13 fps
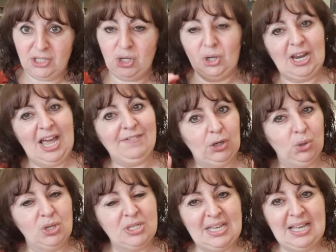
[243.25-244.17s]
You can have a
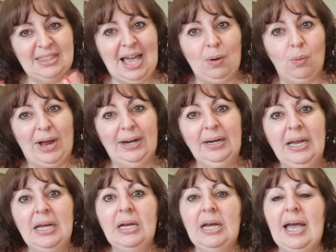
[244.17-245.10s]
look-see at that one.
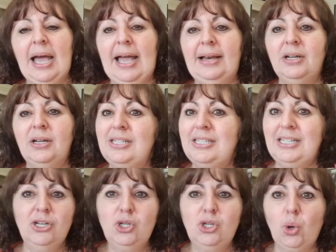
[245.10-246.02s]
And it
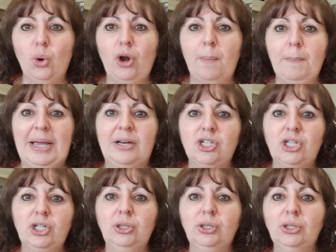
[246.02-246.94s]
didn't dawn on me
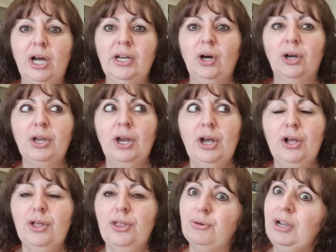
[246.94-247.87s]
until I got
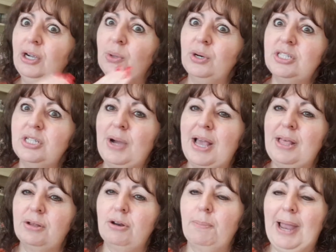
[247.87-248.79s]
3/4 of the way
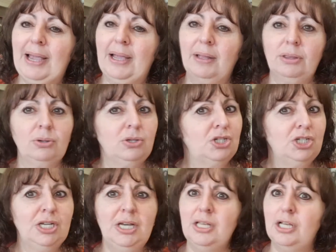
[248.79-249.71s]
through the blanket. I thought,
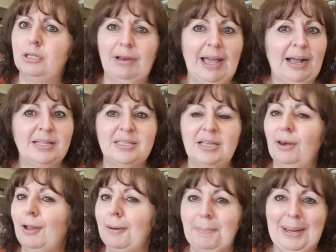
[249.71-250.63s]
gee, this blanket's a
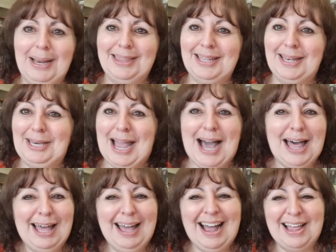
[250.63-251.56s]
lot bigger than the
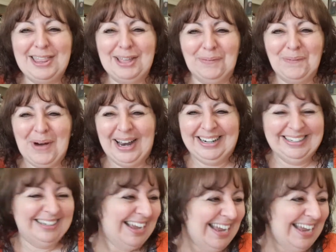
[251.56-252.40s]
other one.